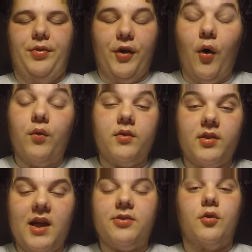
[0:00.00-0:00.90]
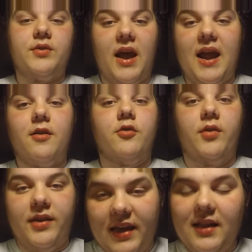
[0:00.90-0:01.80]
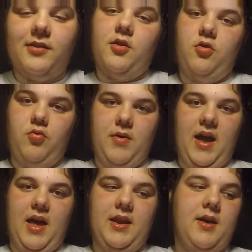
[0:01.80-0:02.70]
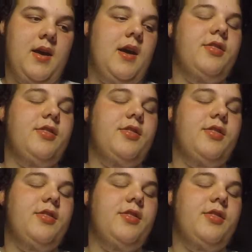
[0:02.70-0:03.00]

Don't let those haters get to you, man.